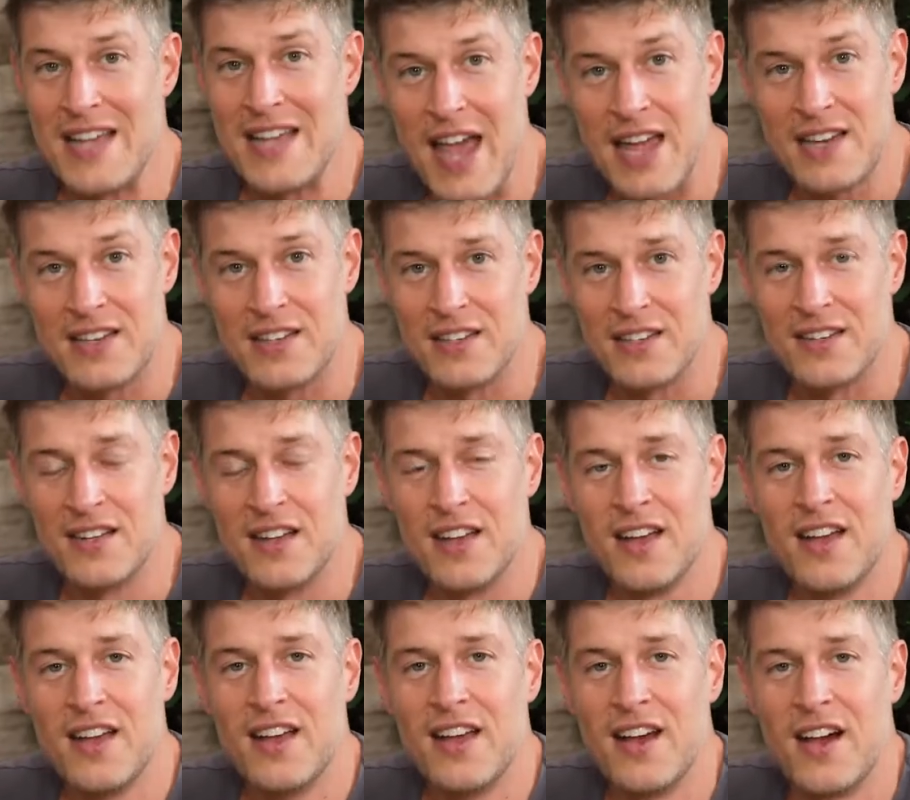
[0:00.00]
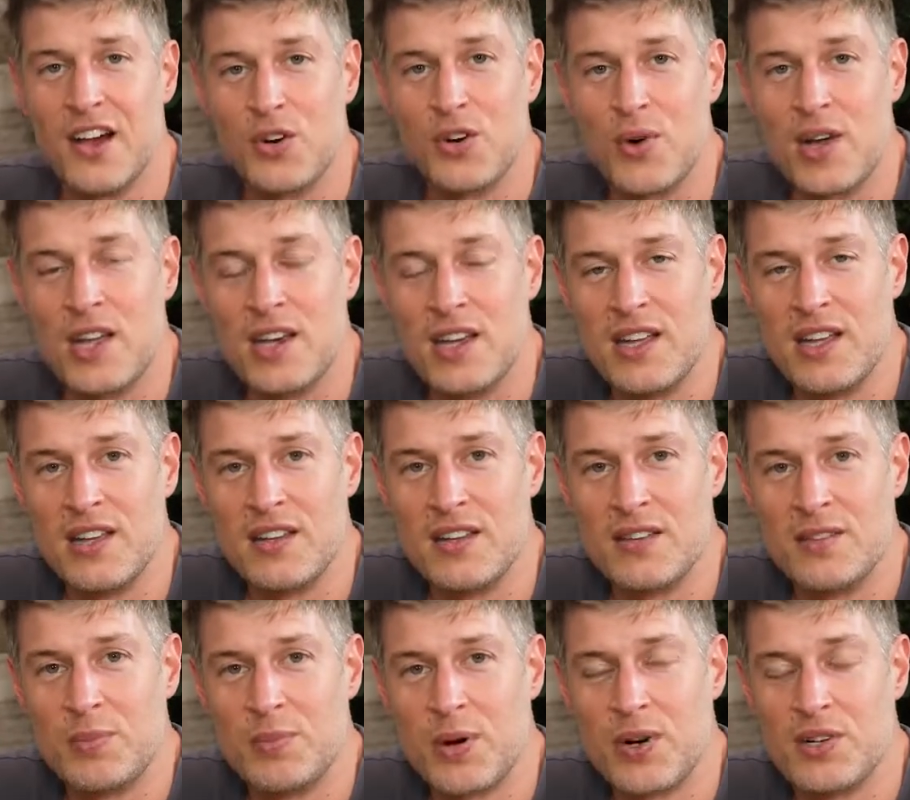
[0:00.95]
attended a great
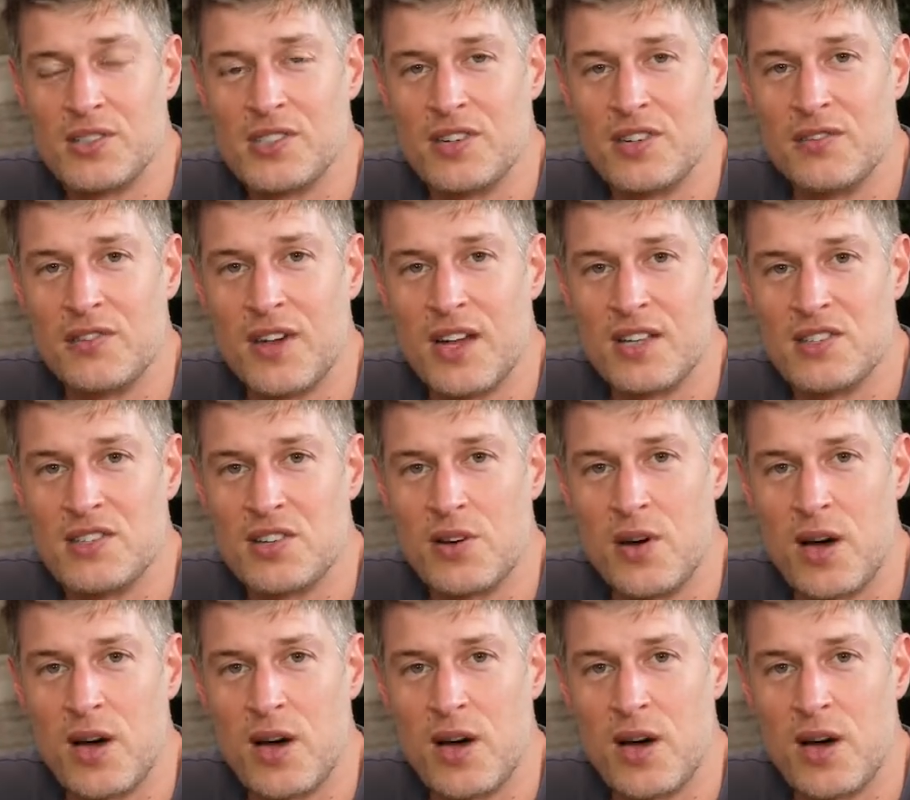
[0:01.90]
in-person event.